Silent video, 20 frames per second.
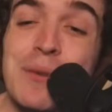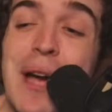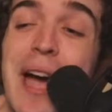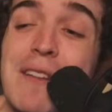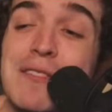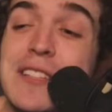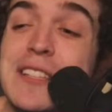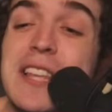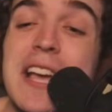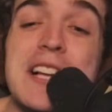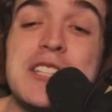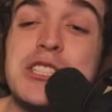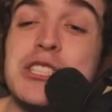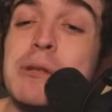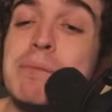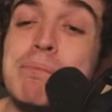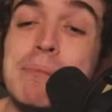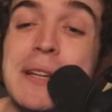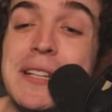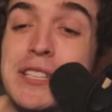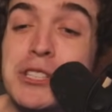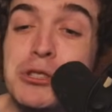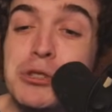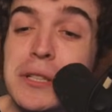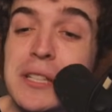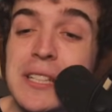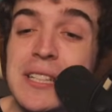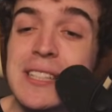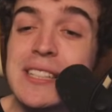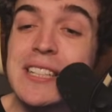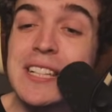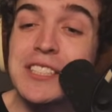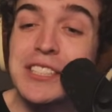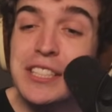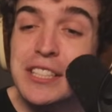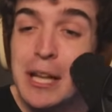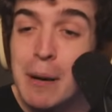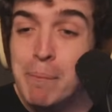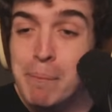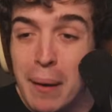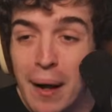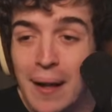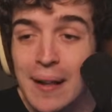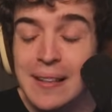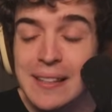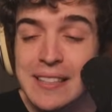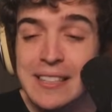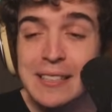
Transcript: have to take some Benadryl because of the pollen,